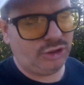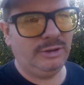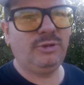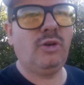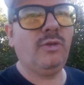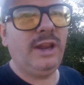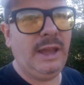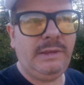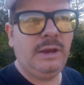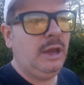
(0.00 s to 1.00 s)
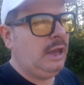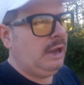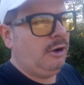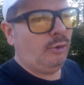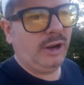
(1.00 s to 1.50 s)
Jim Cornette,
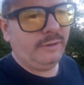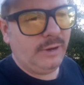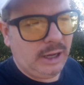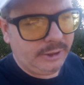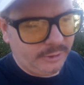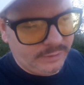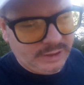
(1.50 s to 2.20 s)
Ring of Honor,